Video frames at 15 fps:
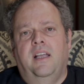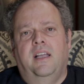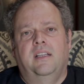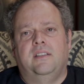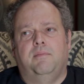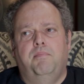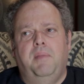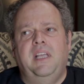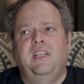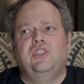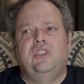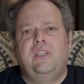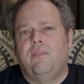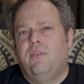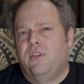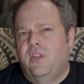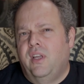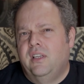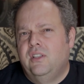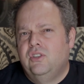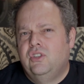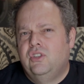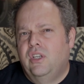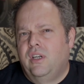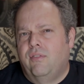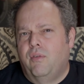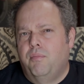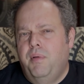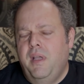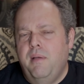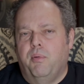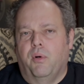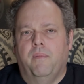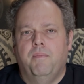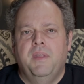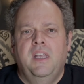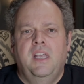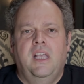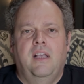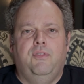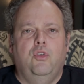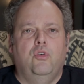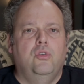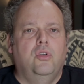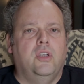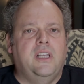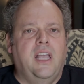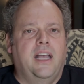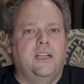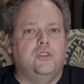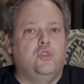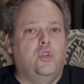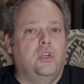It means different things to different people. If you look at